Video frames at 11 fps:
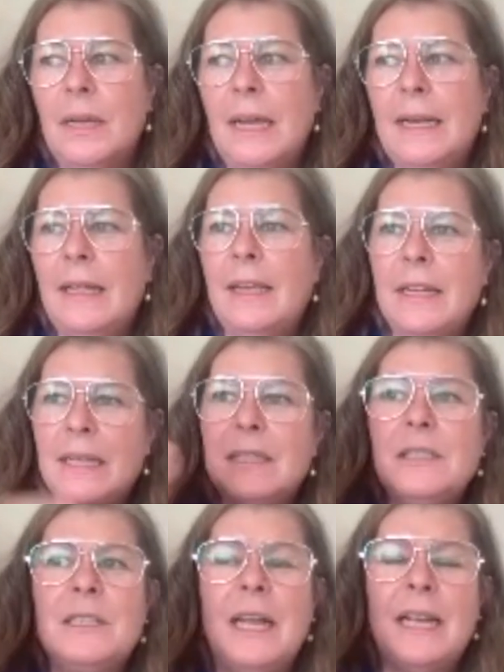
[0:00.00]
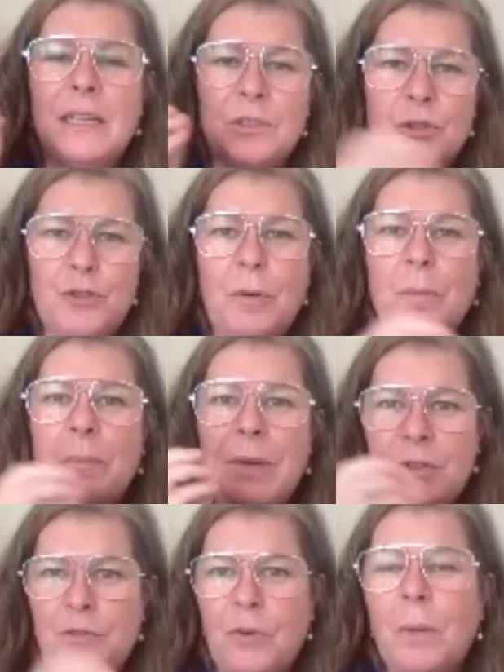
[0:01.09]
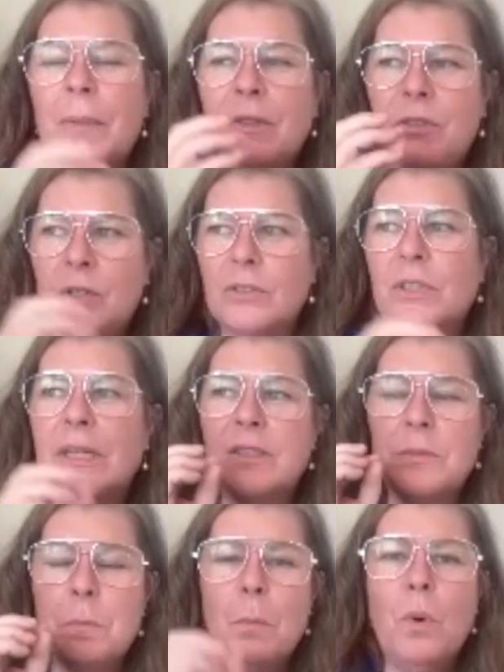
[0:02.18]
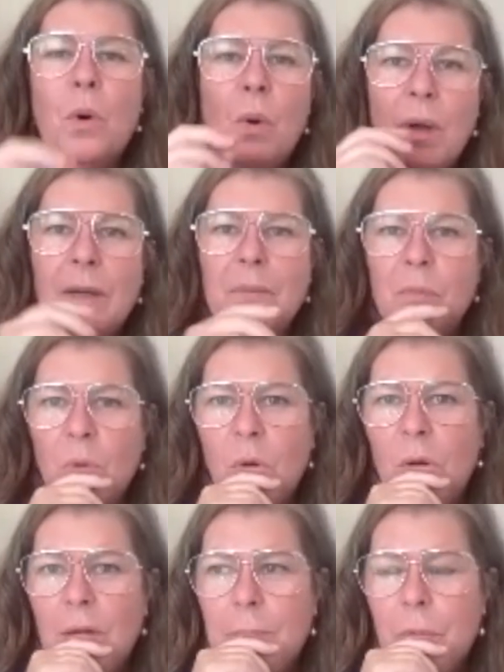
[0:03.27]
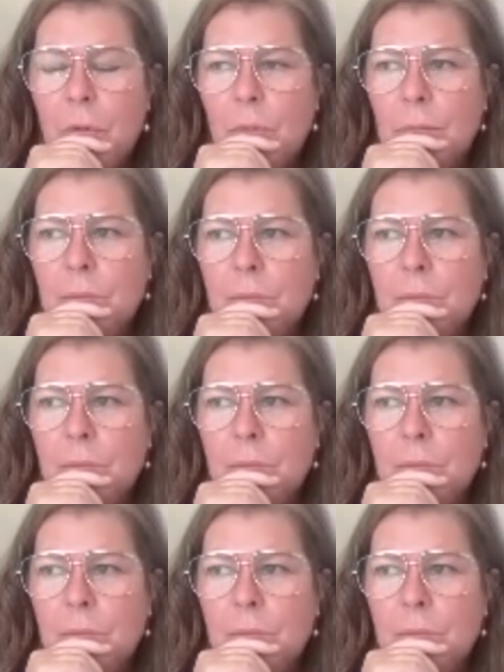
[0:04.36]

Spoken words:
And it is like drop by drop, it just gets more and more and more.